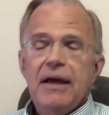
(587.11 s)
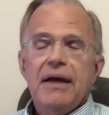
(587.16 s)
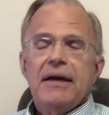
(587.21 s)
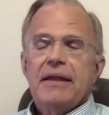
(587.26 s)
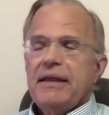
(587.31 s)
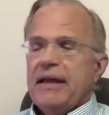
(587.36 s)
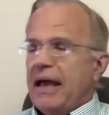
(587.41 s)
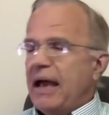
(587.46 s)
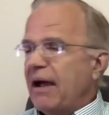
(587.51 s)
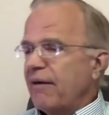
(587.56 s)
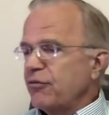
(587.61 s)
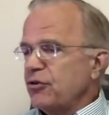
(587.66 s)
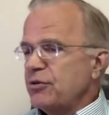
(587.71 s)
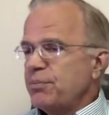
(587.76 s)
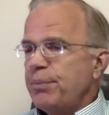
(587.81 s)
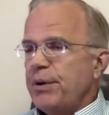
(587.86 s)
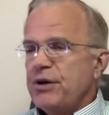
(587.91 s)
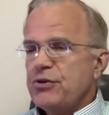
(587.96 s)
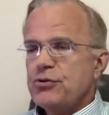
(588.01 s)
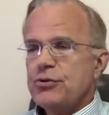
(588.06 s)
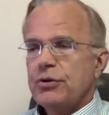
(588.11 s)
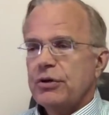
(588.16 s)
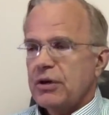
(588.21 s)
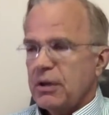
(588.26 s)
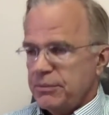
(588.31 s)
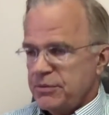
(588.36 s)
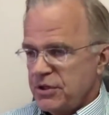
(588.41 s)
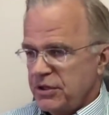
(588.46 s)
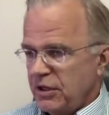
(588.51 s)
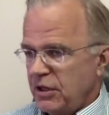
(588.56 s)
The average patient who
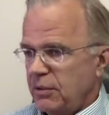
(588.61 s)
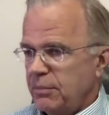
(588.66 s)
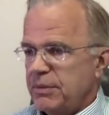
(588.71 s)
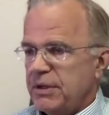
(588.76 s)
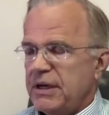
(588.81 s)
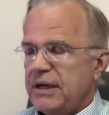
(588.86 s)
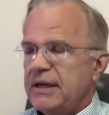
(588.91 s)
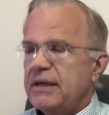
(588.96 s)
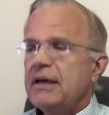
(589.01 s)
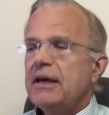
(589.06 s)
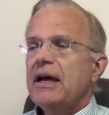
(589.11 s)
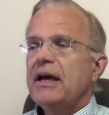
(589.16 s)
comes in to me